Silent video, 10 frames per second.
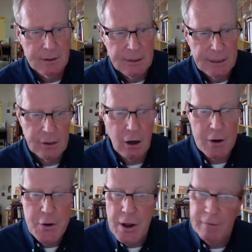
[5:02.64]
It
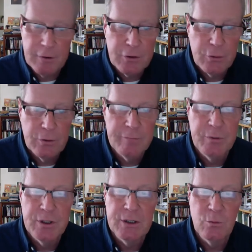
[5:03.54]
ought never to have
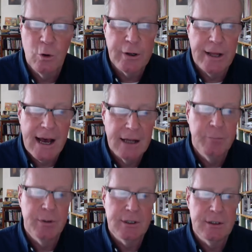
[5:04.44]
been what it had
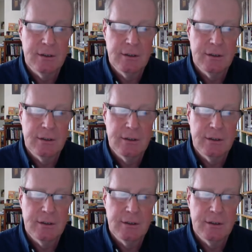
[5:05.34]
been.